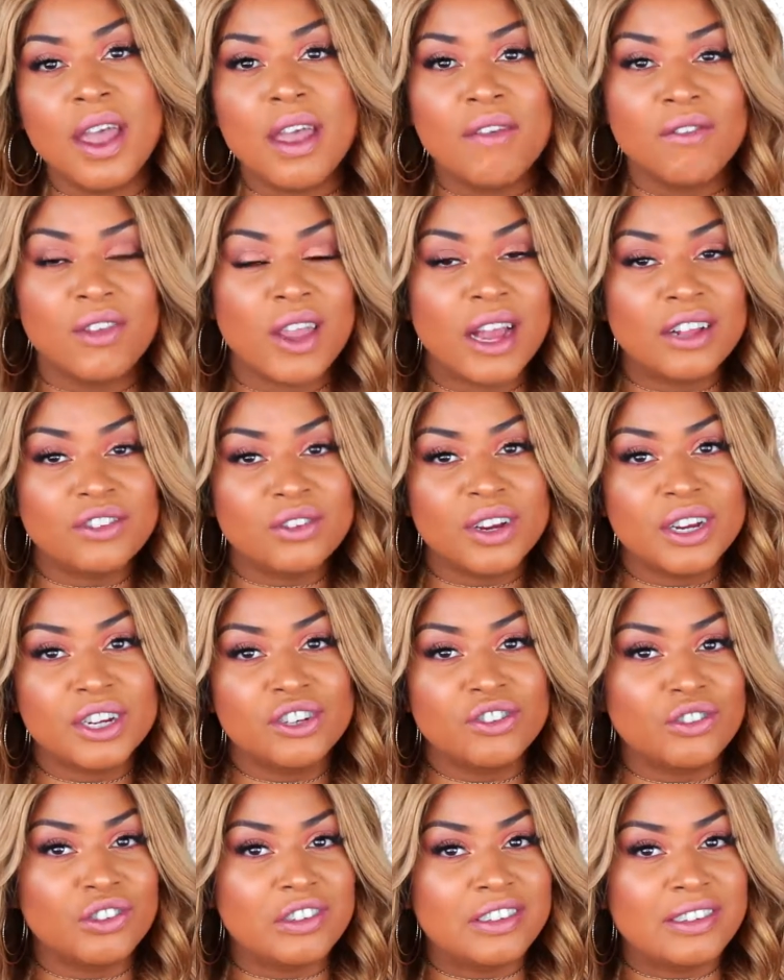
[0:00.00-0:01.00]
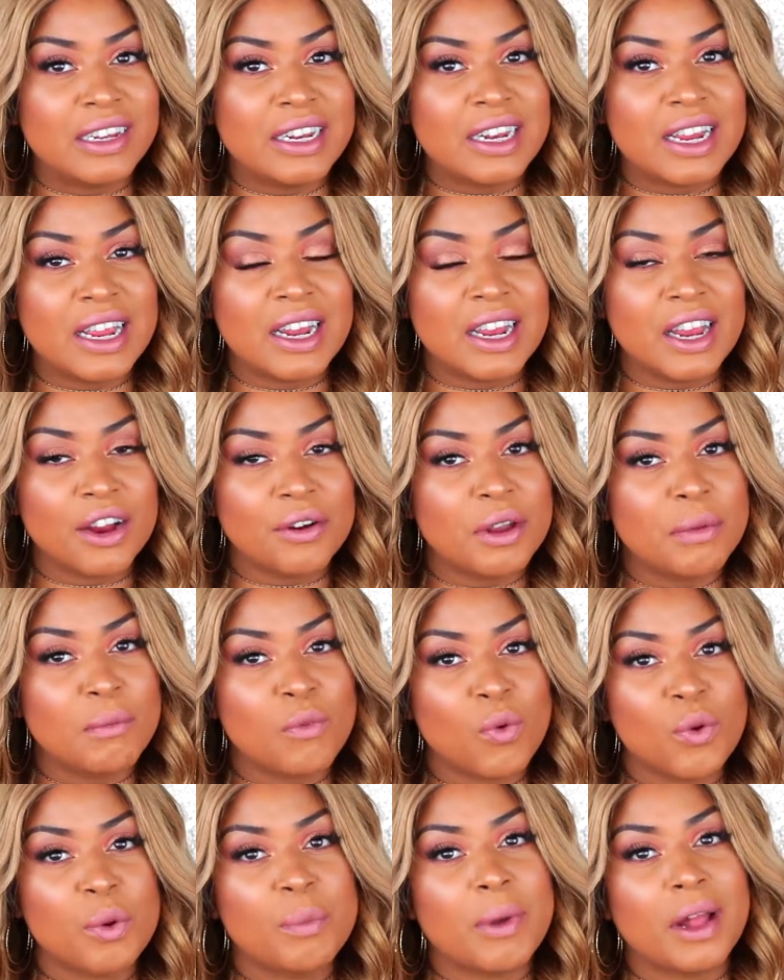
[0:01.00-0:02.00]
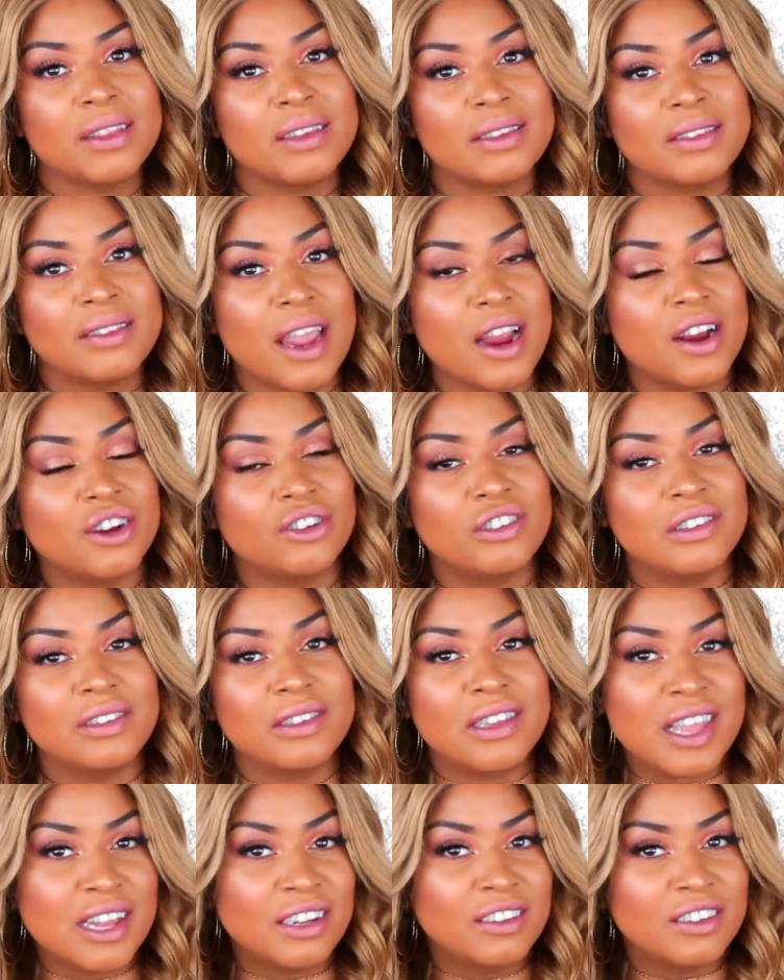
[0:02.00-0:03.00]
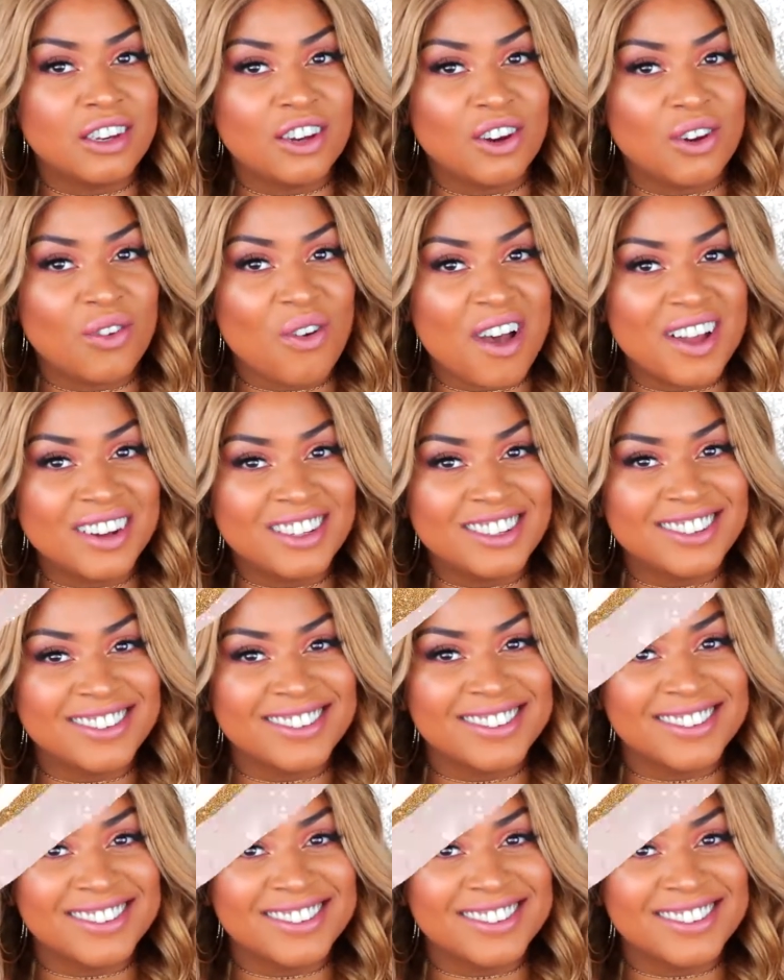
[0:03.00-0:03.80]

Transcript: If you guys are interested in hearing more about this hair, just continue to watch.